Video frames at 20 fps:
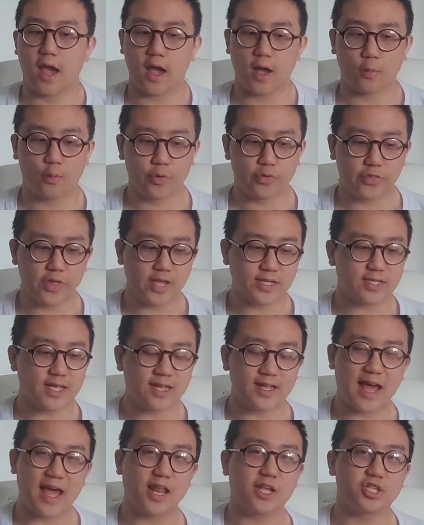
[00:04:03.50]
With this
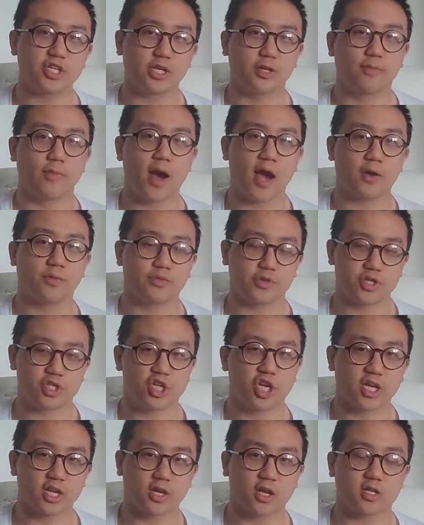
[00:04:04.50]
analogy in mind, with the
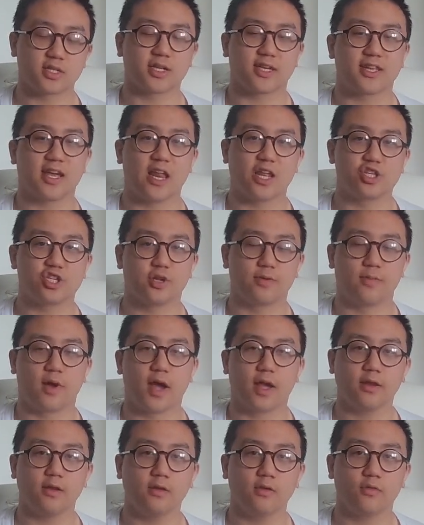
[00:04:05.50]
chicken cutting analogy in
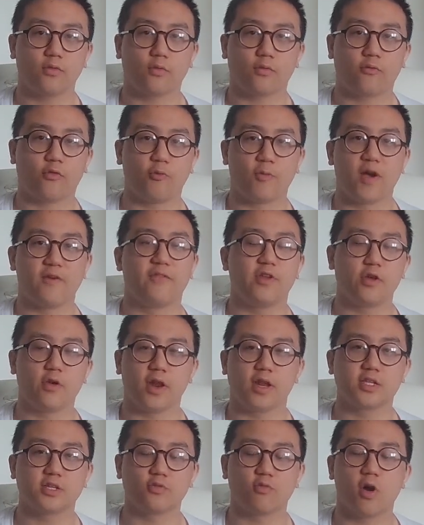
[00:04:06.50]
mind, for my video
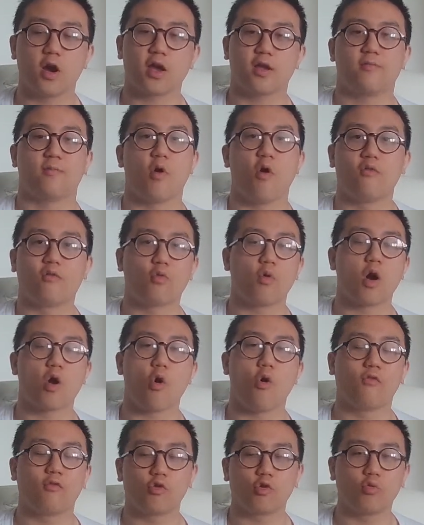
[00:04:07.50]
editing work and my
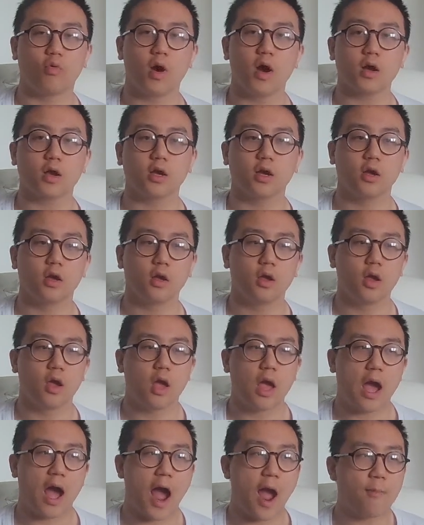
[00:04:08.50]
overall work,
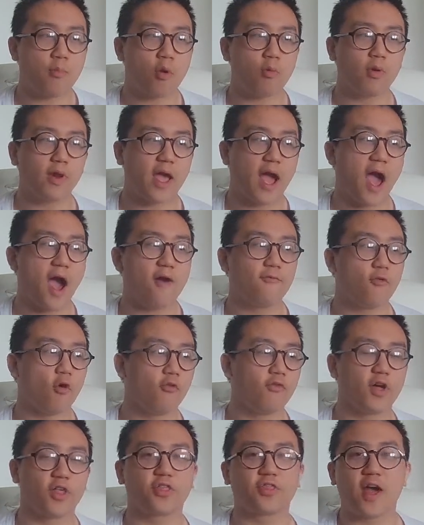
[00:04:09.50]
I probably have
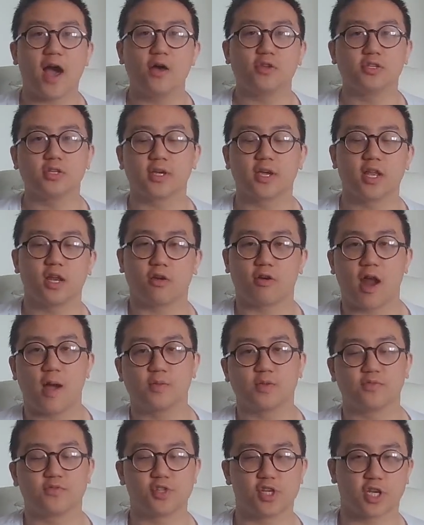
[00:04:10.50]
over 1,000
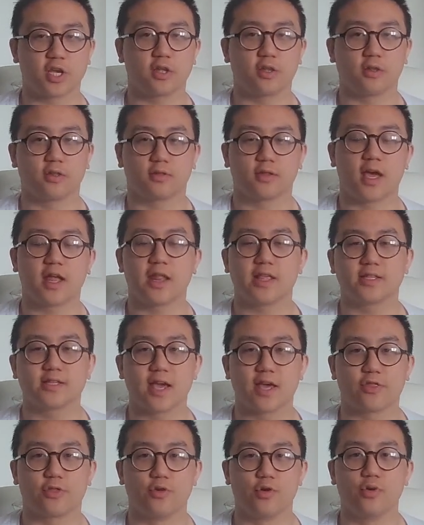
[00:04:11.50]
kilograms of chicken that I need to
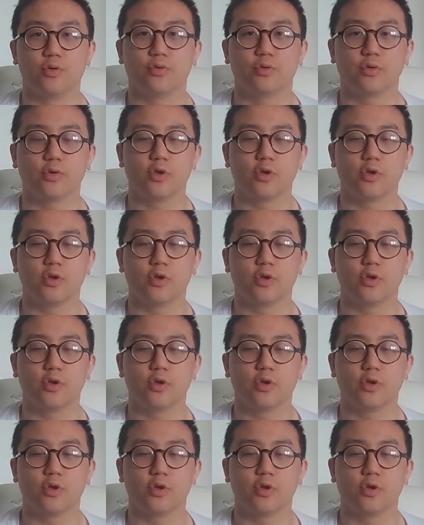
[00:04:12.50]
get through.